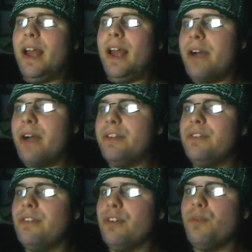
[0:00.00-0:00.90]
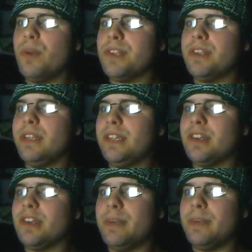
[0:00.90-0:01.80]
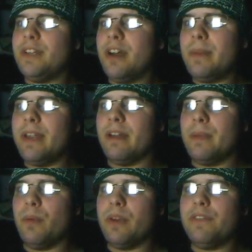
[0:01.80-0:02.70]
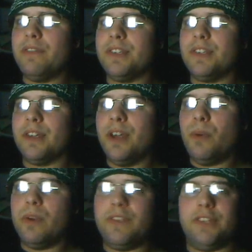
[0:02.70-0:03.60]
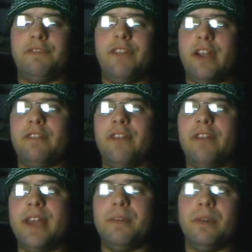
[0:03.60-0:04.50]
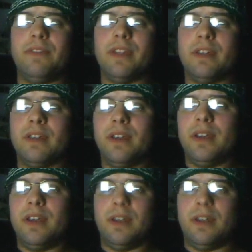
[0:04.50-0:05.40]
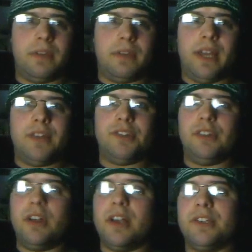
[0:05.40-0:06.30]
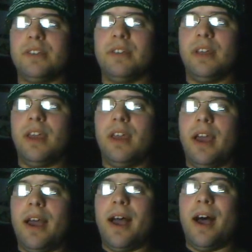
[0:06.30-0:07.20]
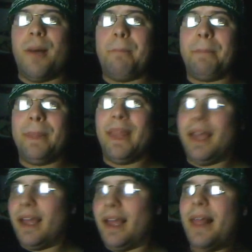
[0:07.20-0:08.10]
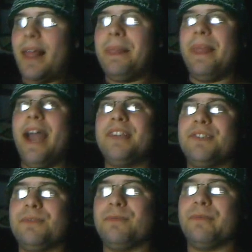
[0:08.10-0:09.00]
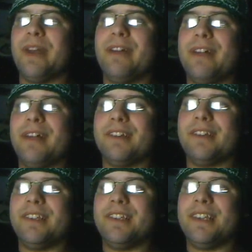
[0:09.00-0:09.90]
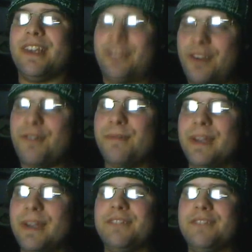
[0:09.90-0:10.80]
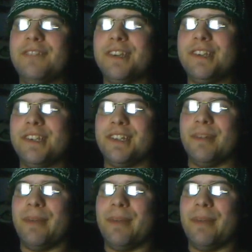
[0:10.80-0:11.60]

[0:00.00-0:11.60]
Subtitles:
How do you know what's the least common denominator? I mean, what if it's a fair fight? What if the guy just lost? Um, that's when I would actually say, no, it's a fixed system.